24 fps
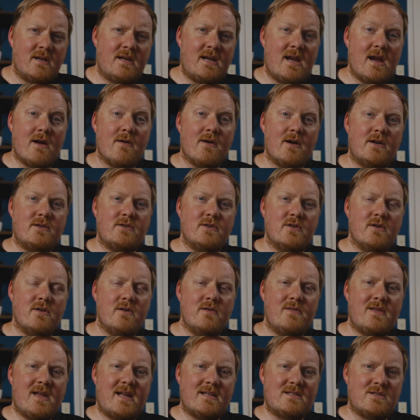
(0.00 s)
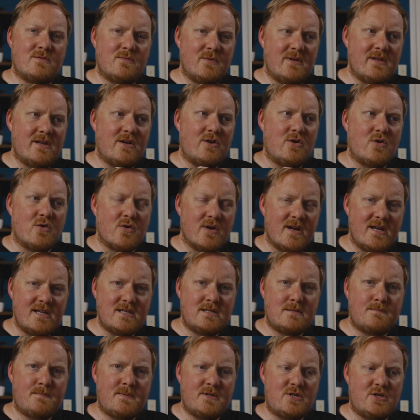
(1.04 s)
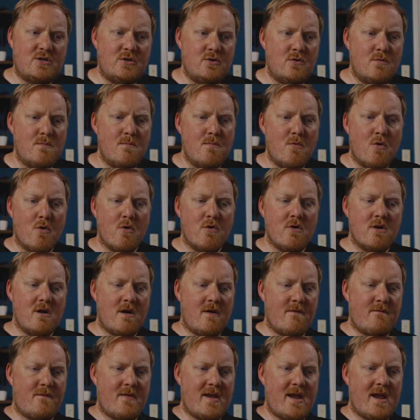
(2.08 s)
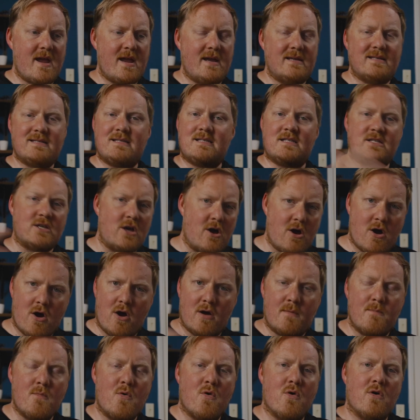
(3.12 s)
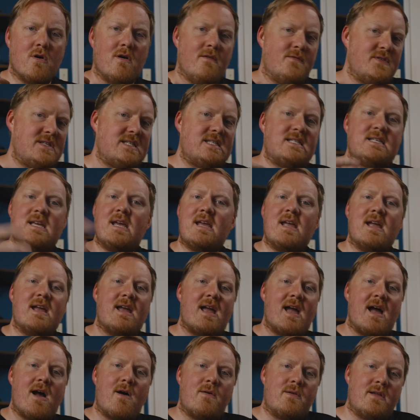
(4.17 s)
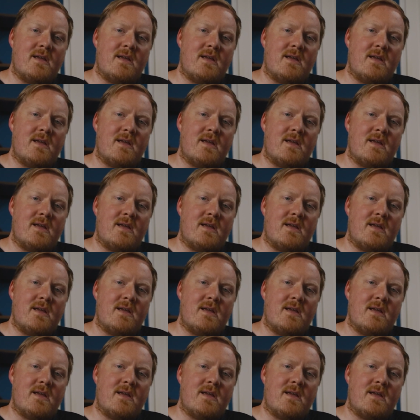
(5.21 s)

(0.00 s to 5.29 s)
character that's really crisp to more of a song, more of singing out